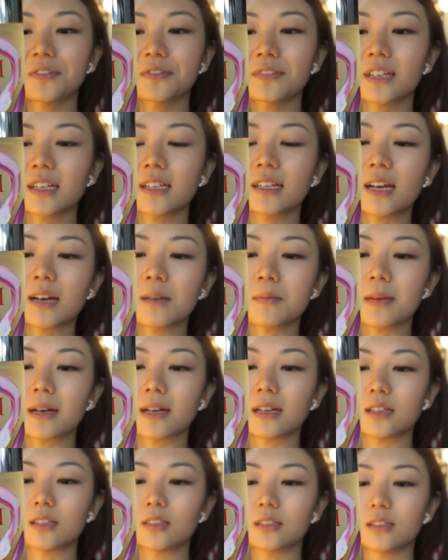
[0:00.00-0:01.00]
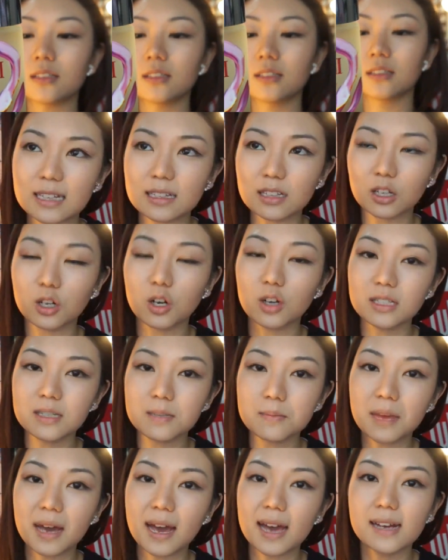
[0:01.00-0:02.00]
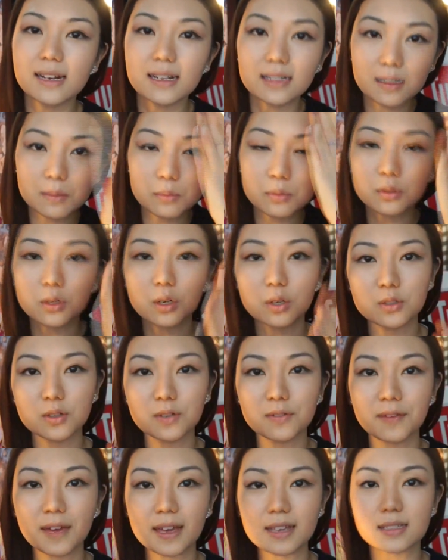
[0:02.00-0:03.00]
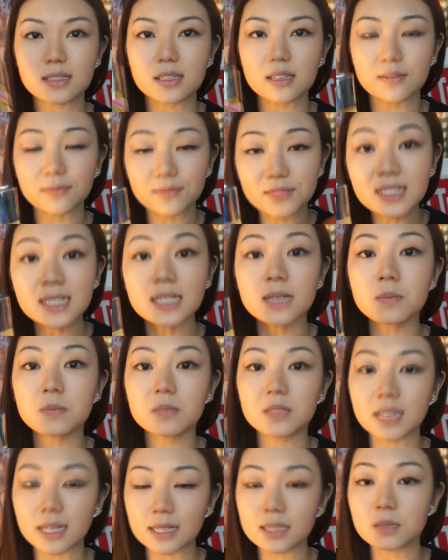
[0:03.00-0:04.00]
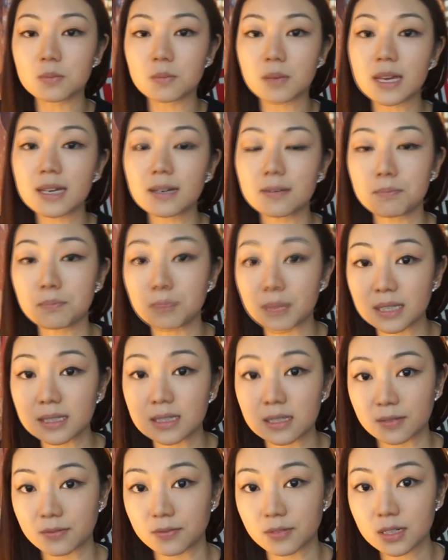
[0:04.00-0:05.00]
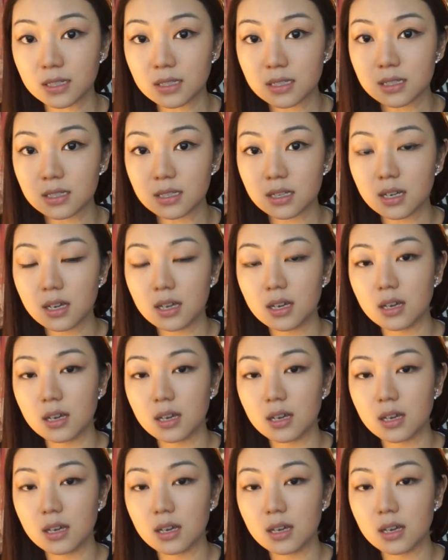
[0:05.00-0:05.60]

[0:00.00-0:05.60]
15 ml in the cotton pad and then put it on your face. It really does make a big difference.